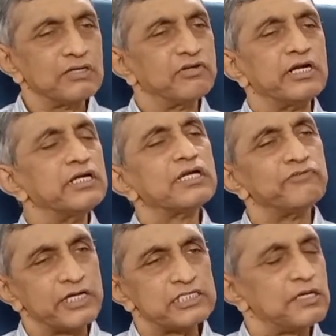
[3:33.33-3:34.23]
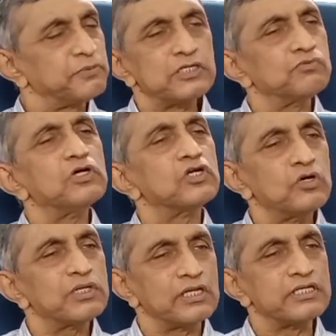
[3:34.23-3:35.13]
Even in India we accept it, world
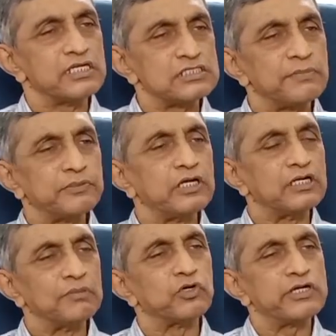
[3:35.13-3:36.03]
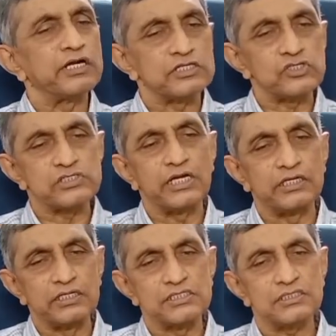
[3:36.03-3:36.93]
over that is accepted in democratic
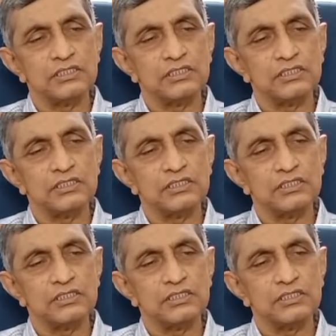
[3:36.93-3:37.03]
societies.